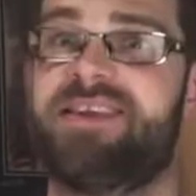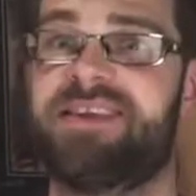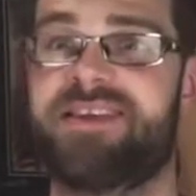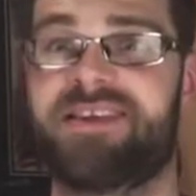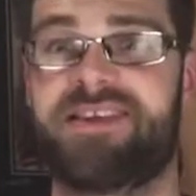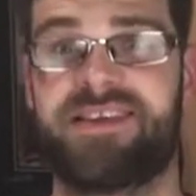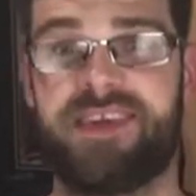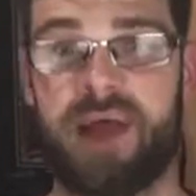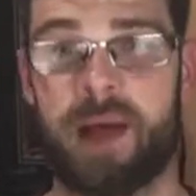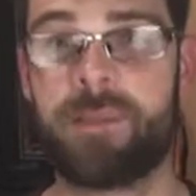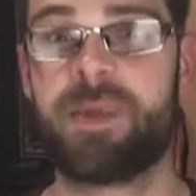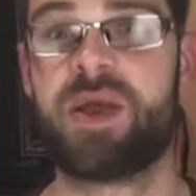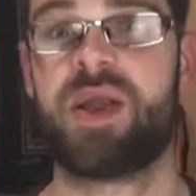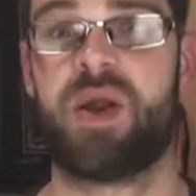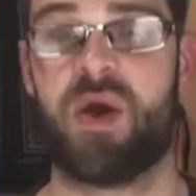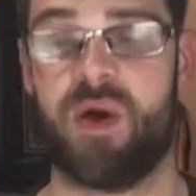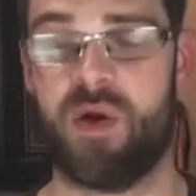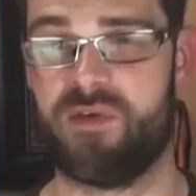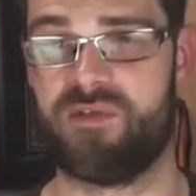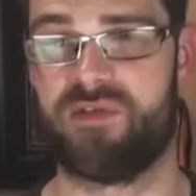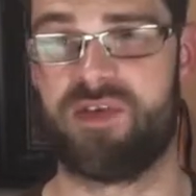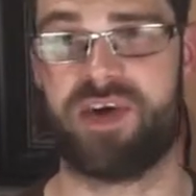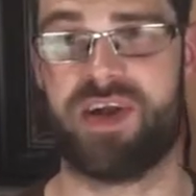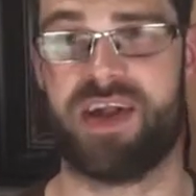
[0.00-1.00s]
sub it
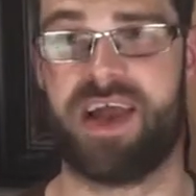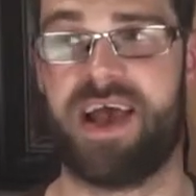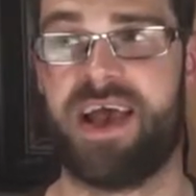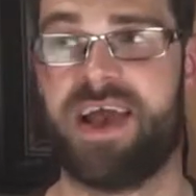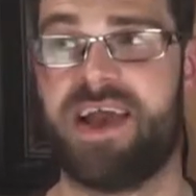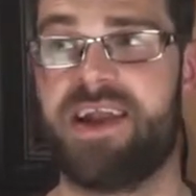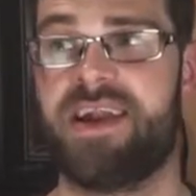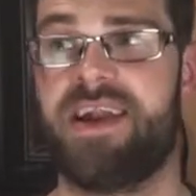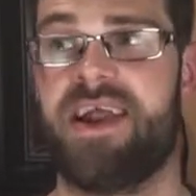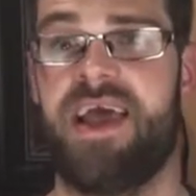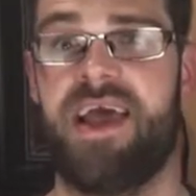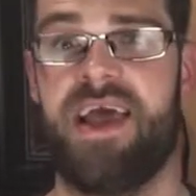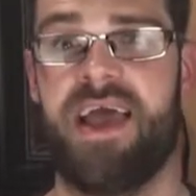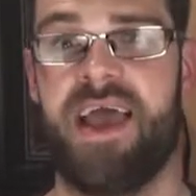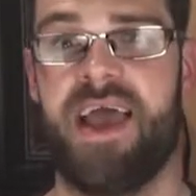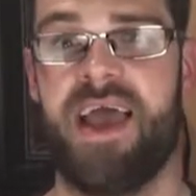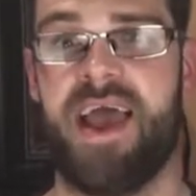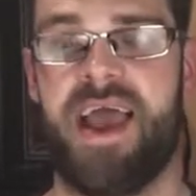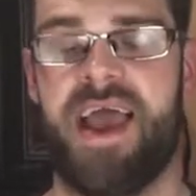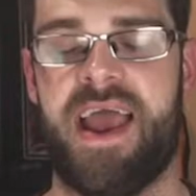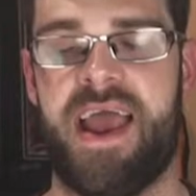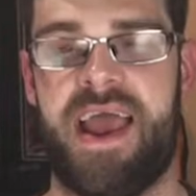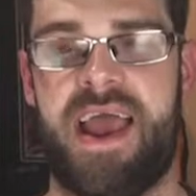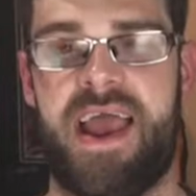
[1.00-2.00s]
overnight,
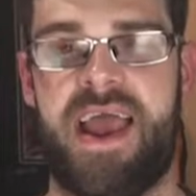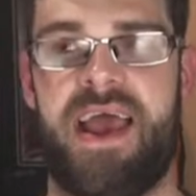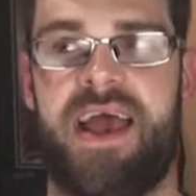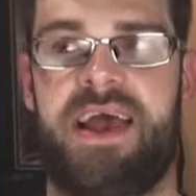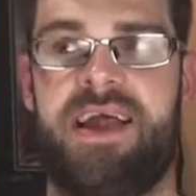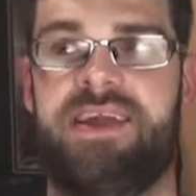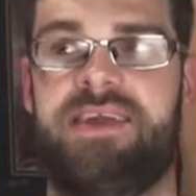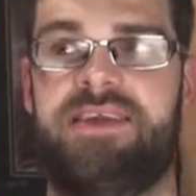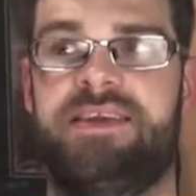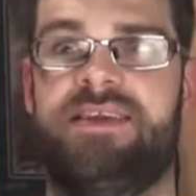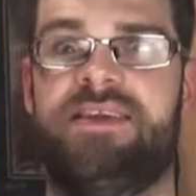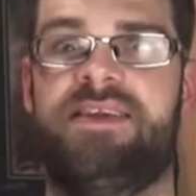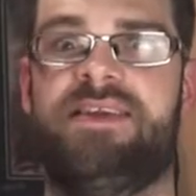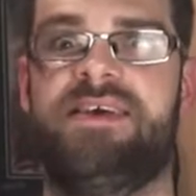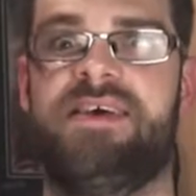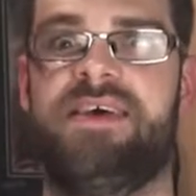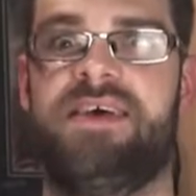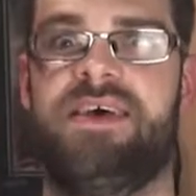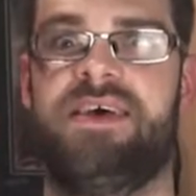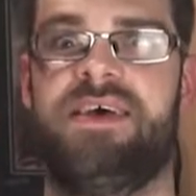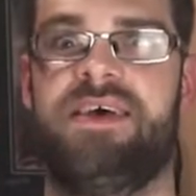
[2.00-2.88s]
and